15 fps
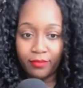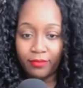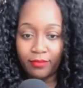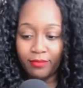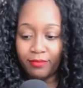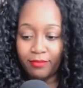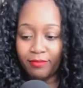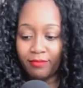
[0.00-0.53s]

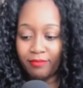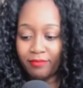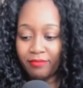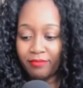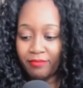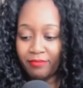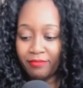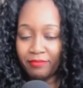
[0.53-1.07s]

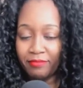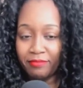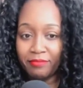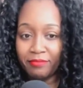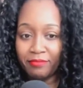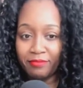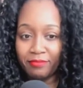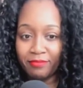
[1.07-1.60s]

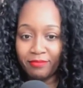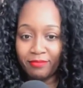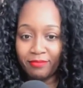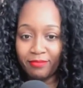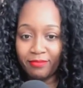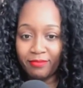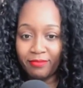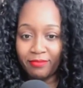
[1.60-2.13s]

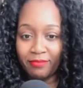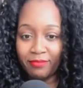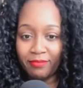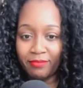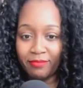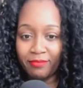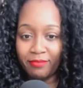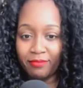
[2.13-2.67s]

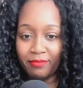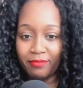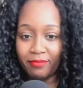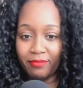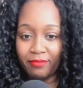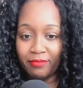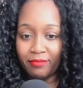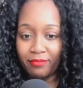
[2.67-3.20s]

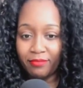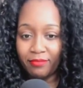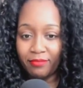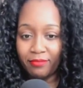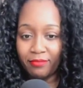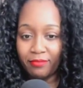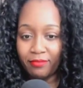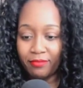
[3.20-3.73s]

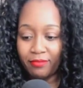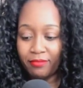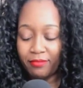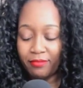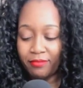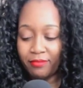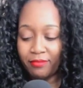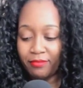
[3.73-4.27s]

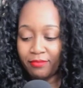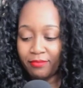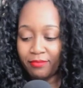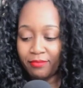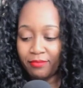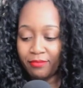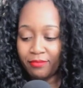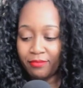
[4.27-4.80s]

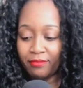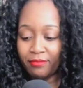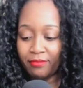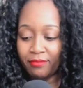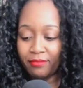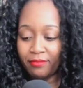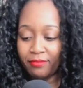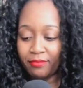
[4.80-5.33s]

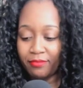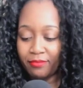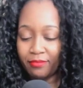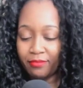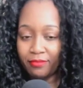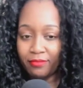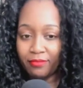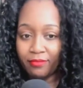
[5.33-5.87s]

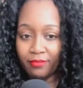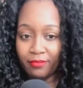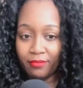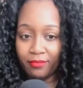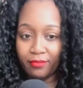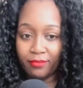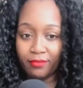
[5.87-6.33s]
This person isn't speaking.